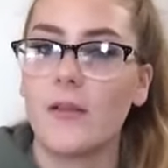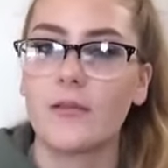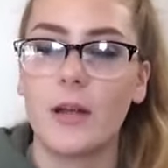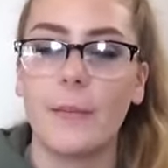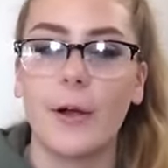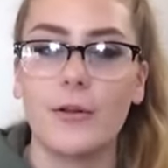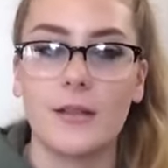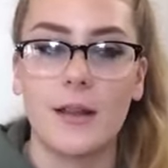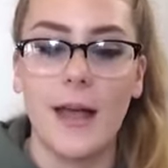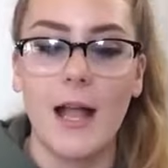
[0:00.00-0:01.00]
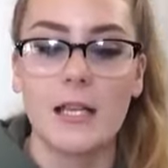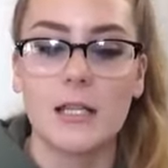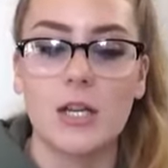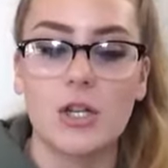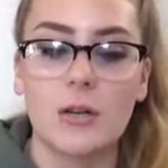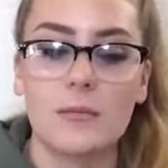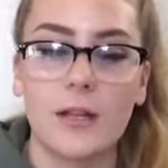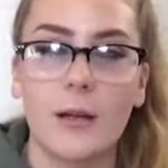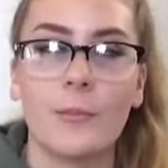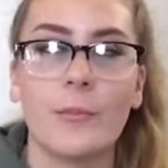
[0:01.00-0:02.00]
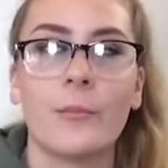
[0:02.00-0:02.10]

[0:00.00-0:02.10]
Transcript: Every time I go to the gas station, I'm just like,